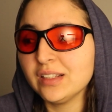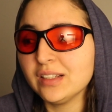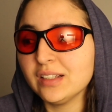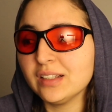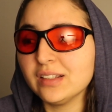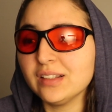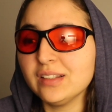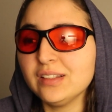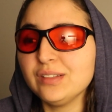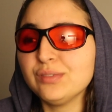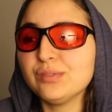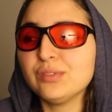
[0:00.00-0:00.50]

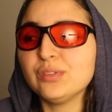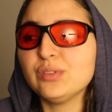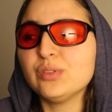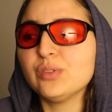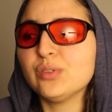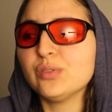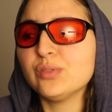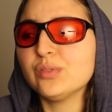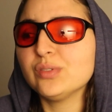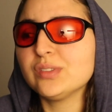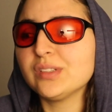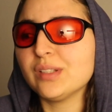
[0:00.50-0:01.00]
even
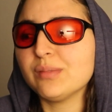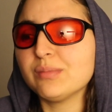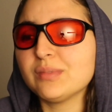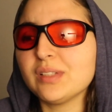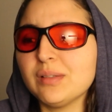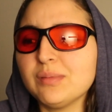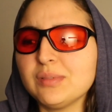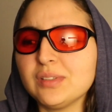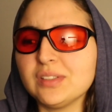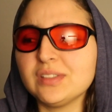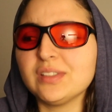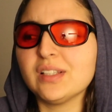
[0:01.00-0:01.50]
though
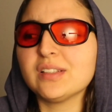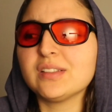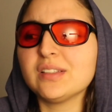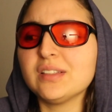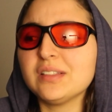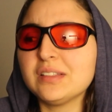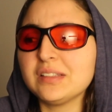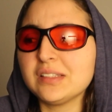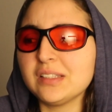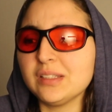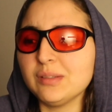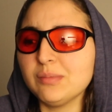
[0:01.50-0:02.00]
sometimes it
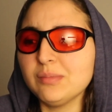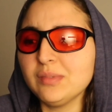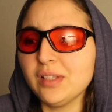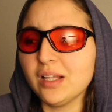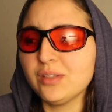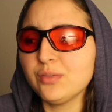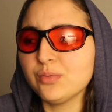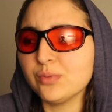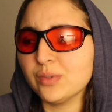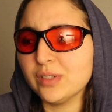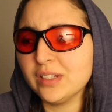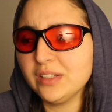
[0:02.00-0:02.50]
doesn't seem
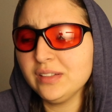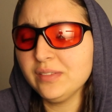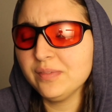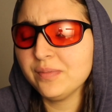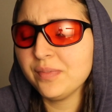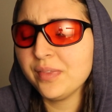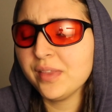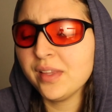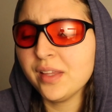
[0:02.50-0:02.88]
that way.